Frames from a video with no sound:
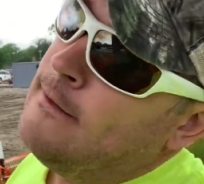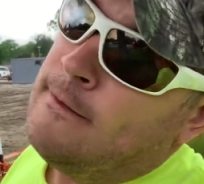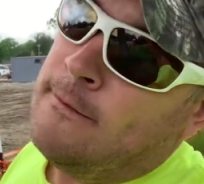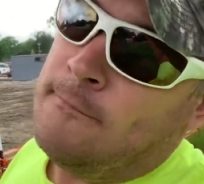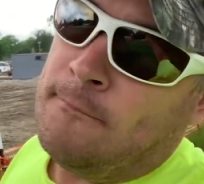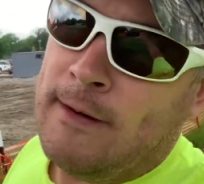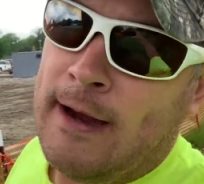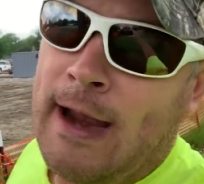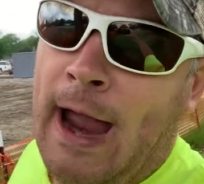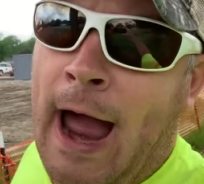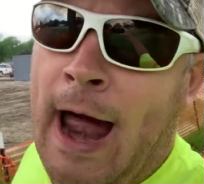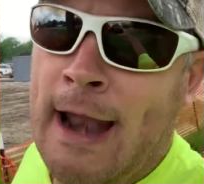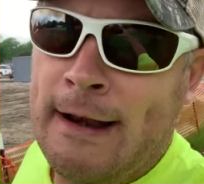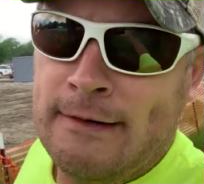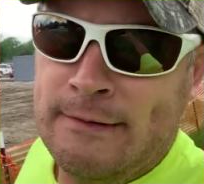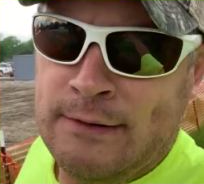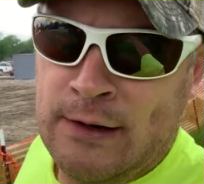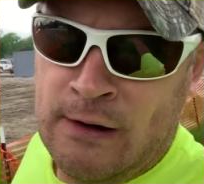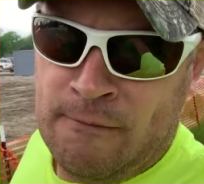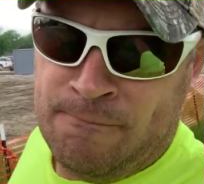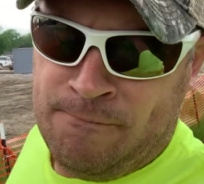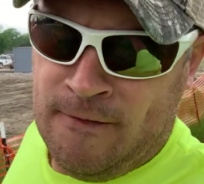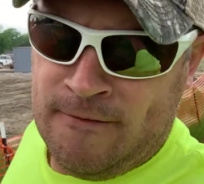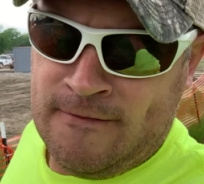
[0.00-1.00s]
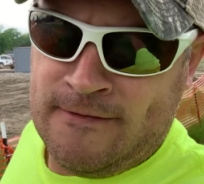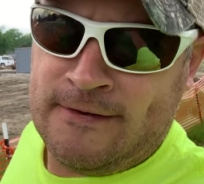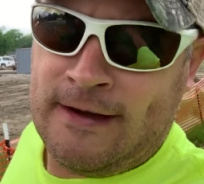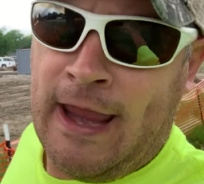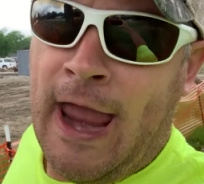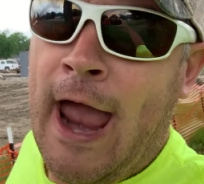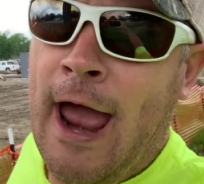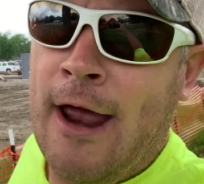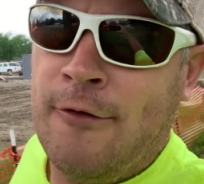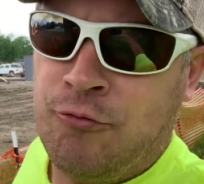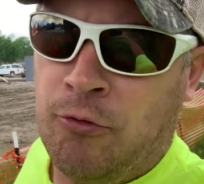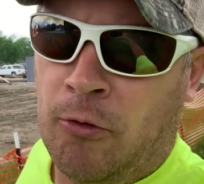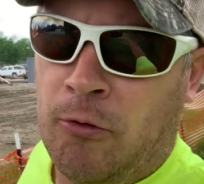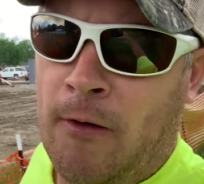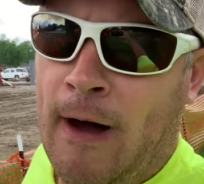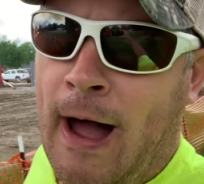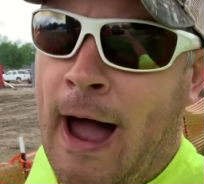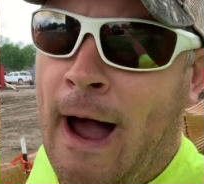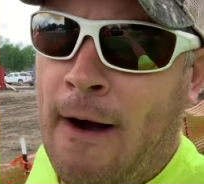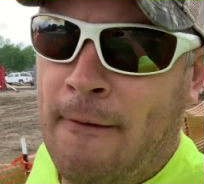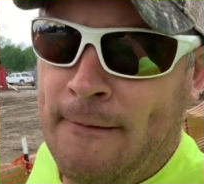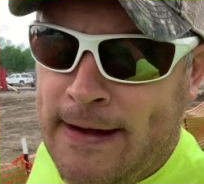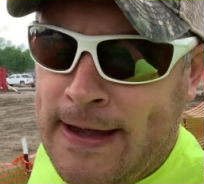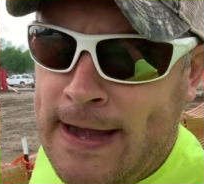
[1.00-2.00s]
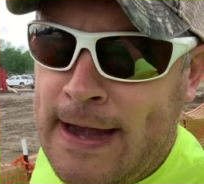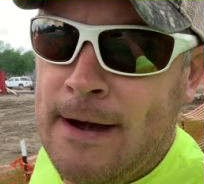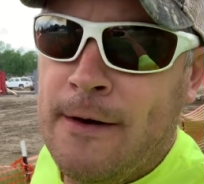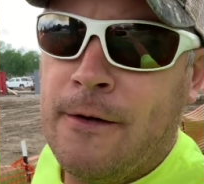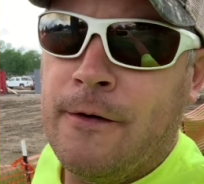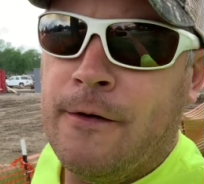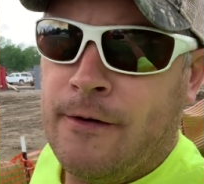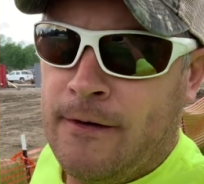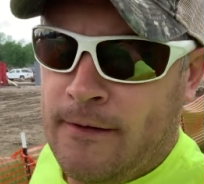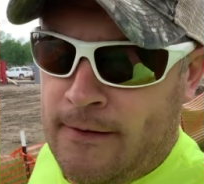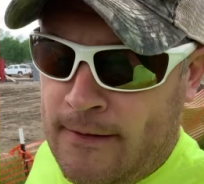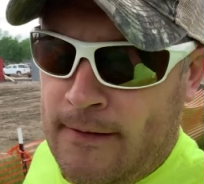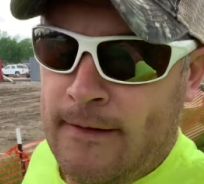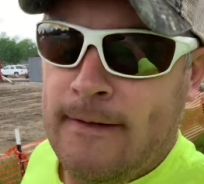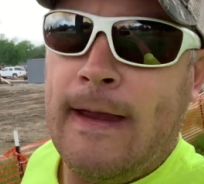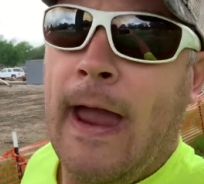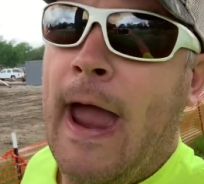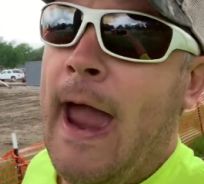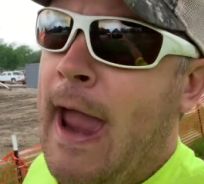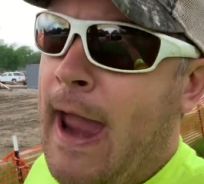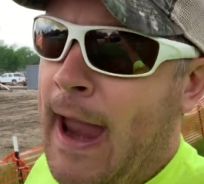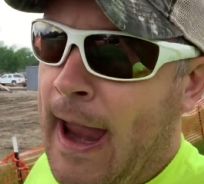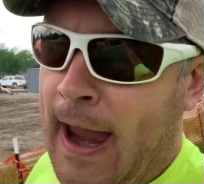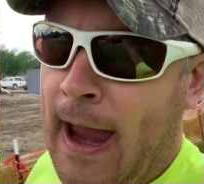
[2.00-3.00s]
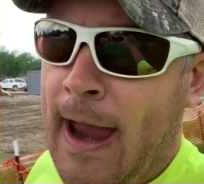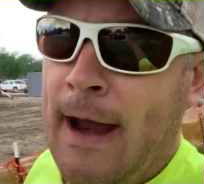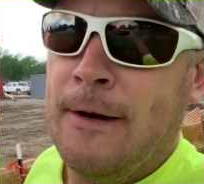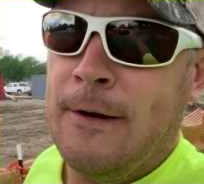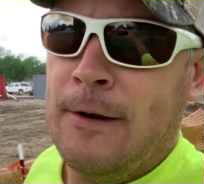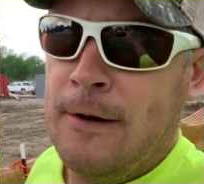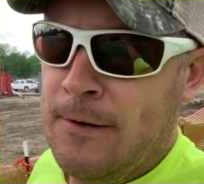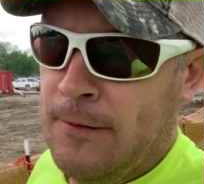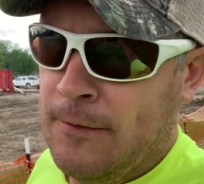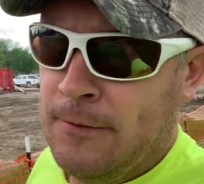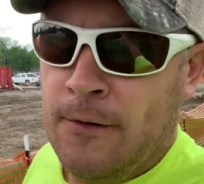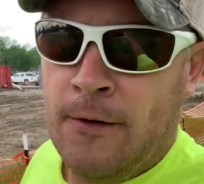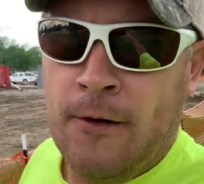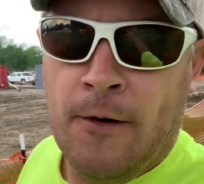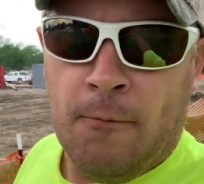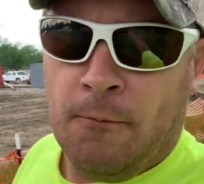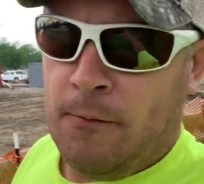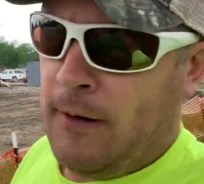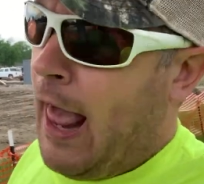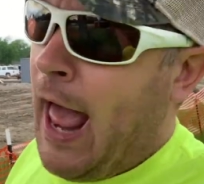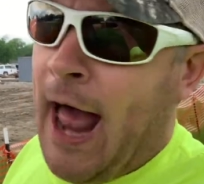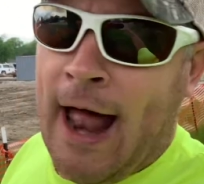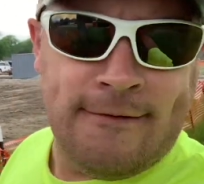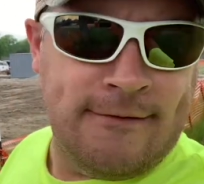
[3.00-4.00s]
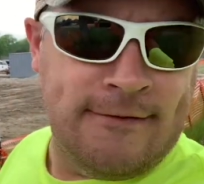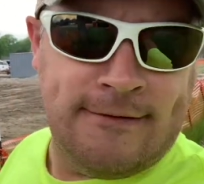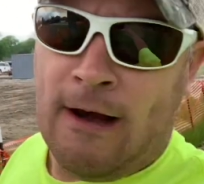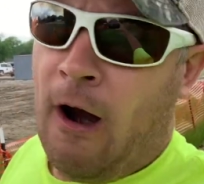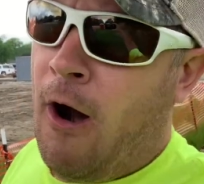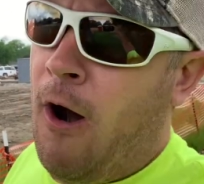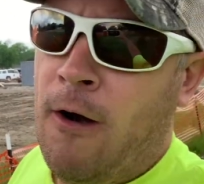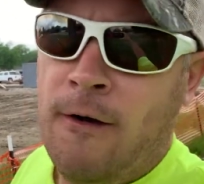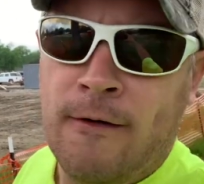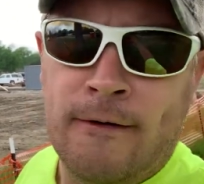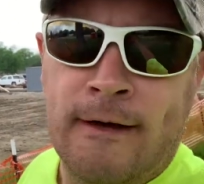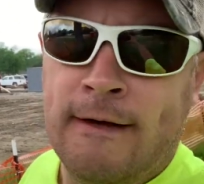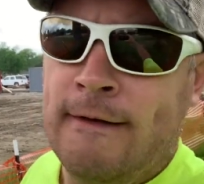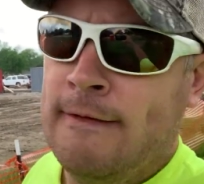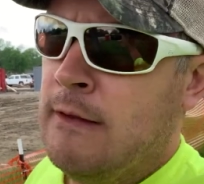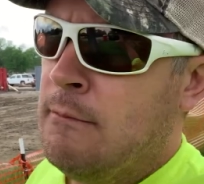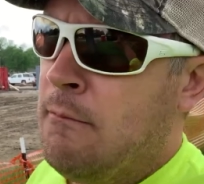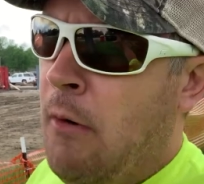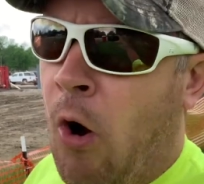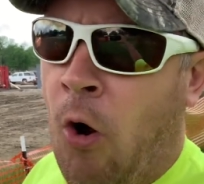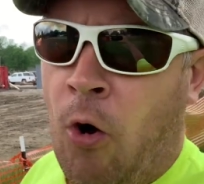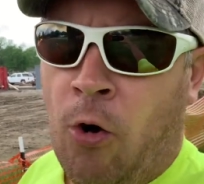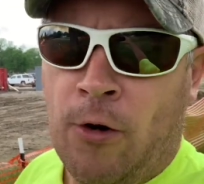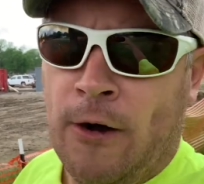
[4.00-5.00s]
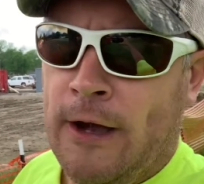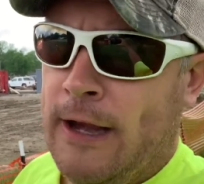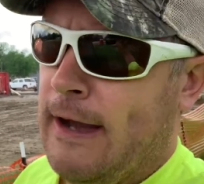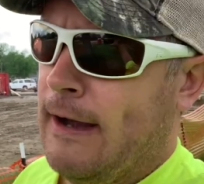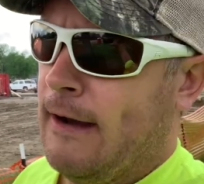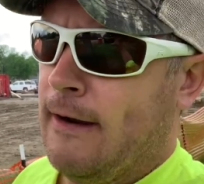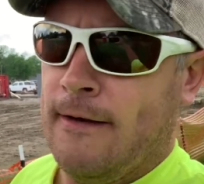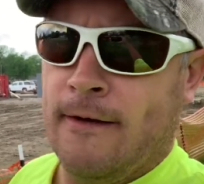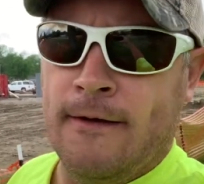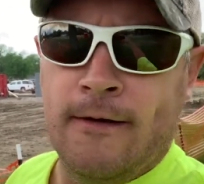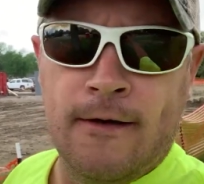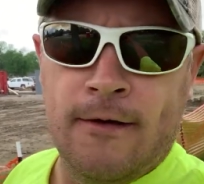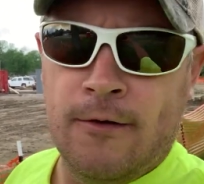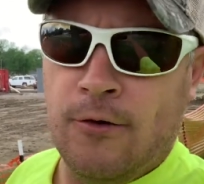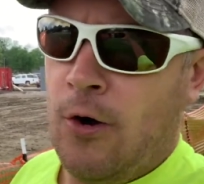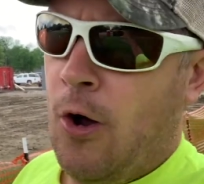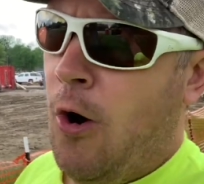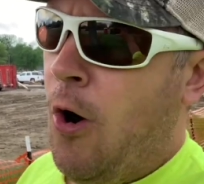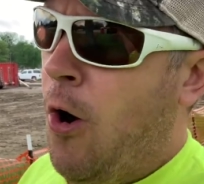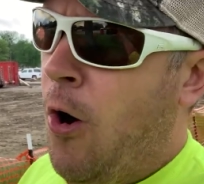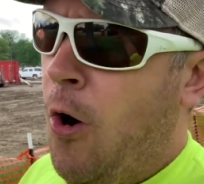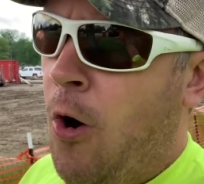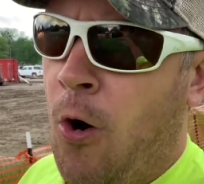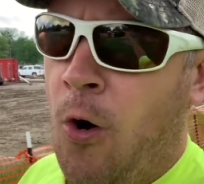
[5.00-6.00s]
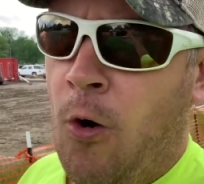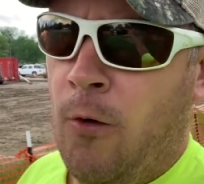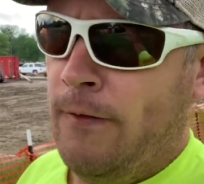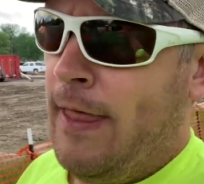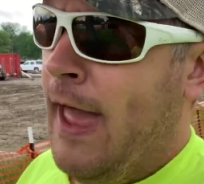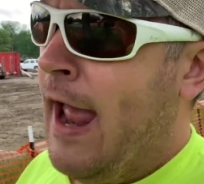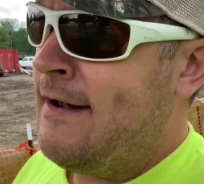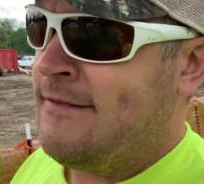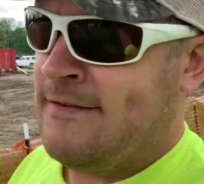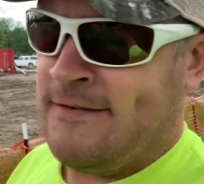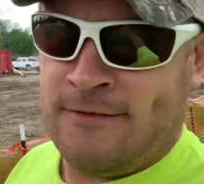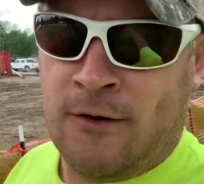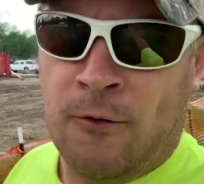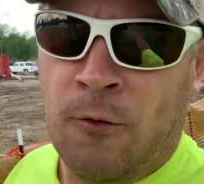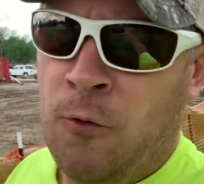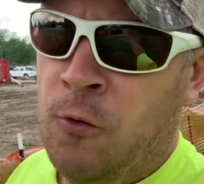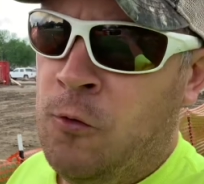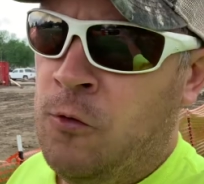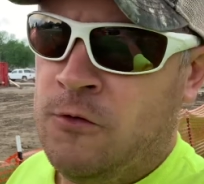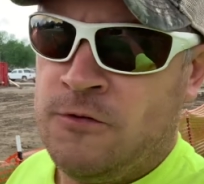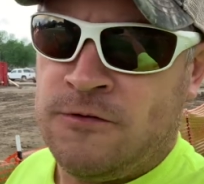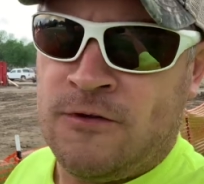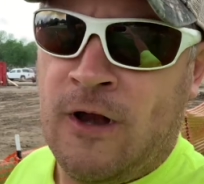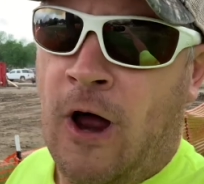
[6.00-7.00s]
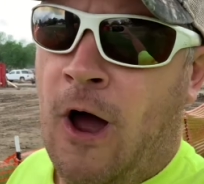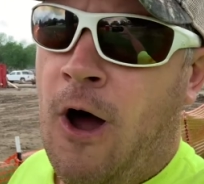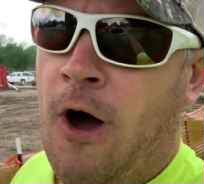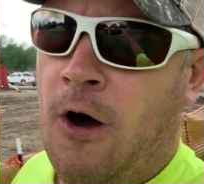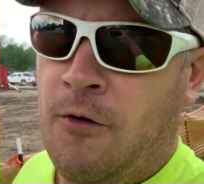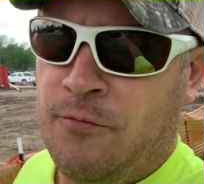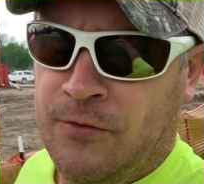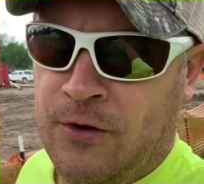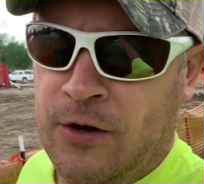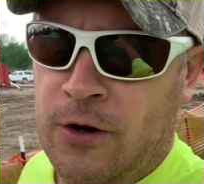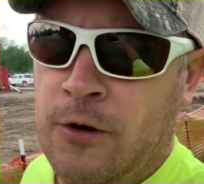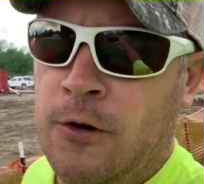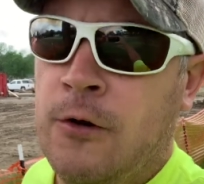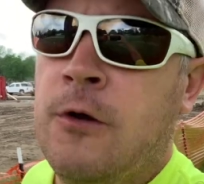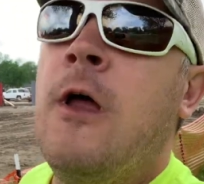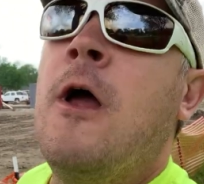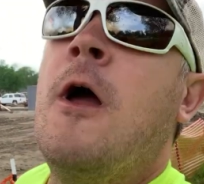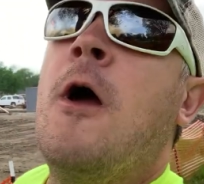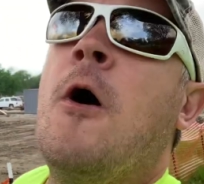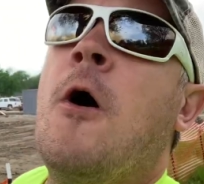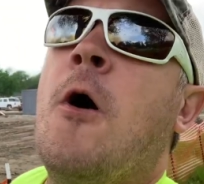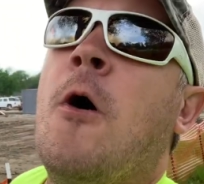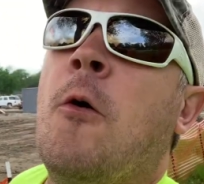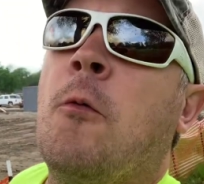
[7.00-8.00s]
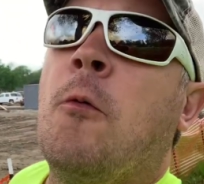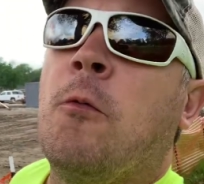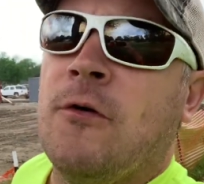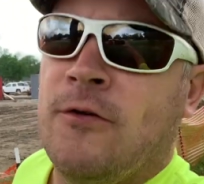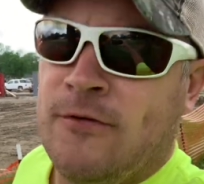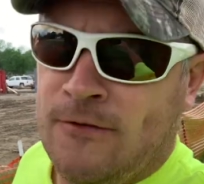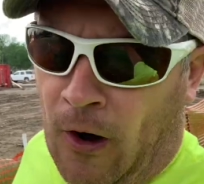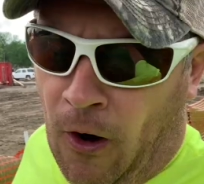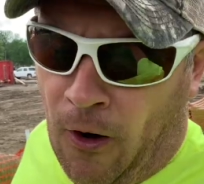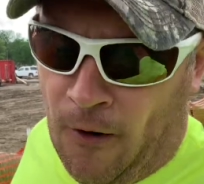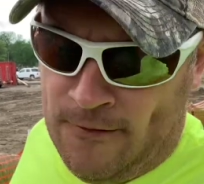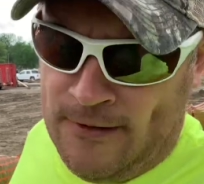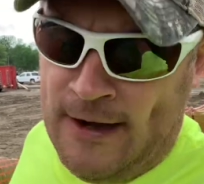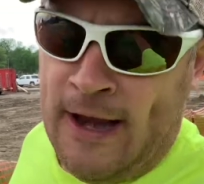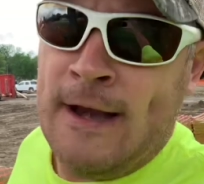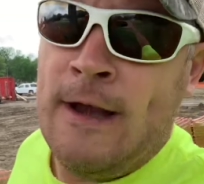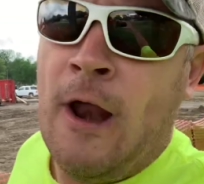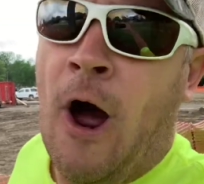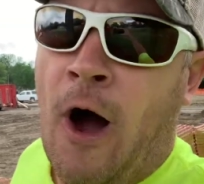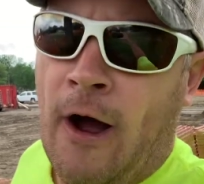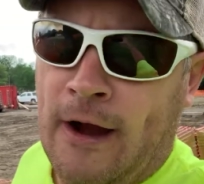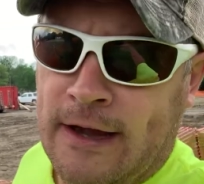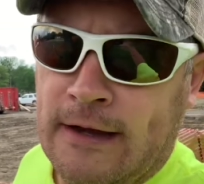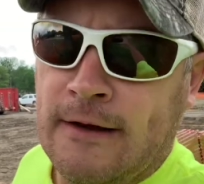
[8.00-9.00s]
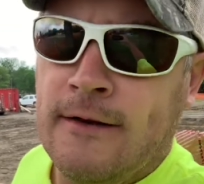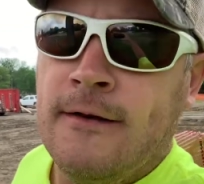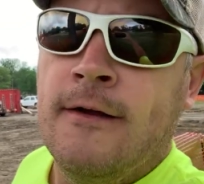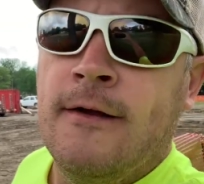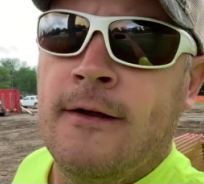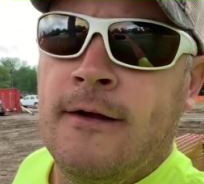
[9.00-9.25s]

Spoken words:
we got a different schedule out here. Yeah, dude. We're not starting in the morning. No, that's school stuff, dude. We're starting at night.